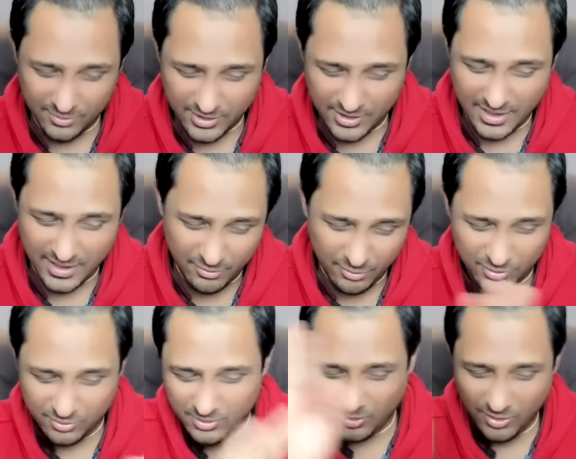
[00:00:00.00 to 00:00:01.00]
Okay. I want
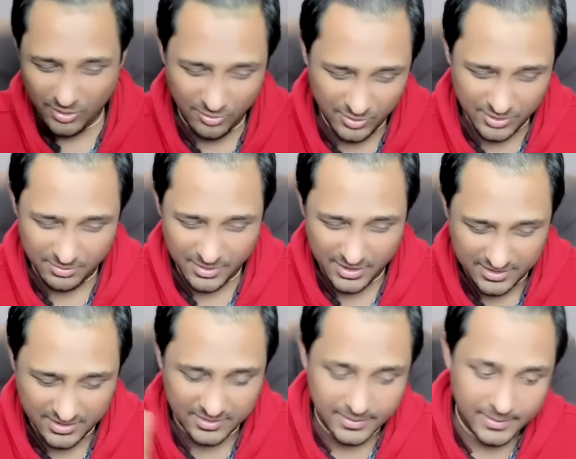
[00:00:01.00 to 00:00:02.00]
to be all over the
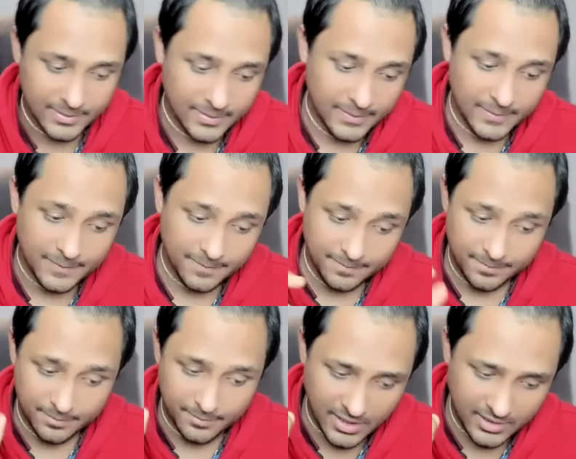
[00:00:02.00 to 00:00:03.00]
place.
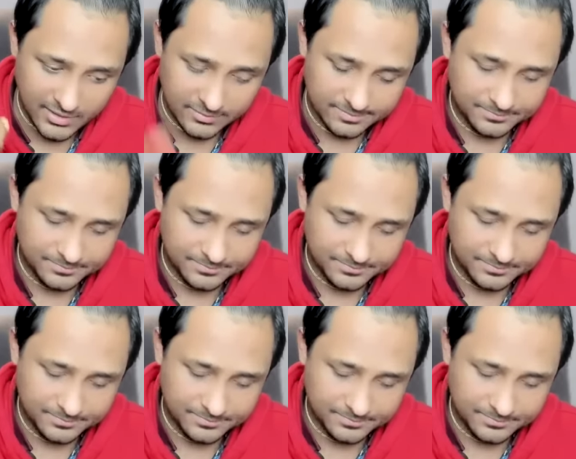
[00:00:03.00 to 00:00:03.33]
But